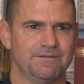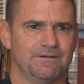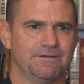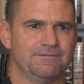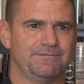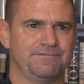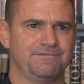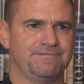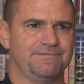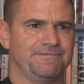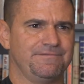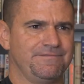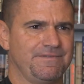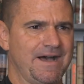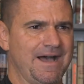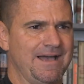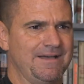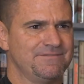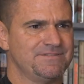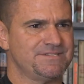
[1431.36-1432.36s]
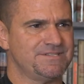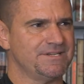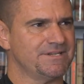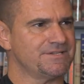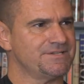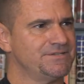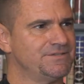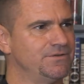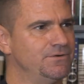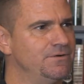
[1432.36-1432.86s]
5 or
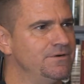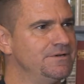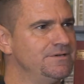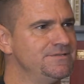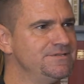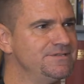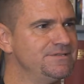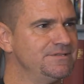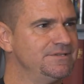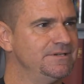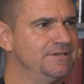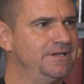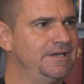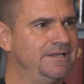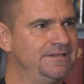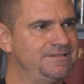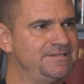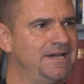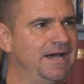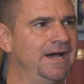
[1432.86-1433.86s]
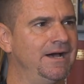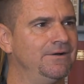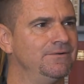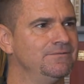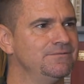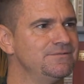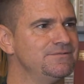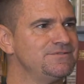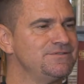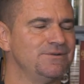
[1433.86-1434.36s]
6 stores in
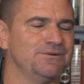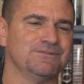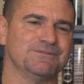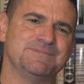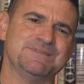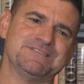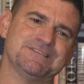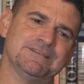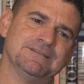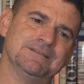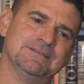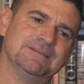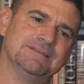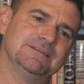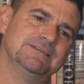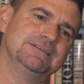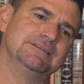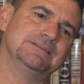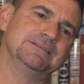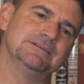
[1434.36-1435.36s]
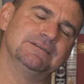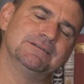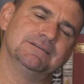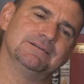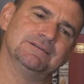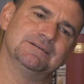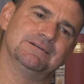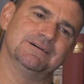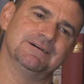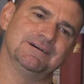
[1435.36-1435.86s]
town. So let me see.
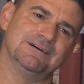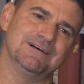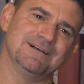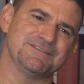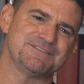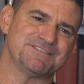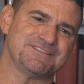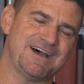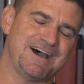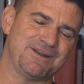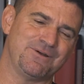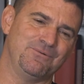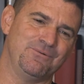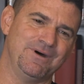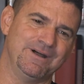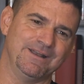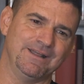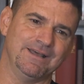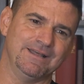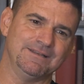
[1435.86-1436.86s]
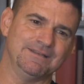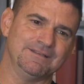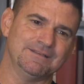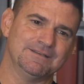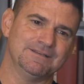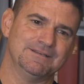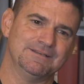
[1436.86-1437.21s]
I'll start at one end.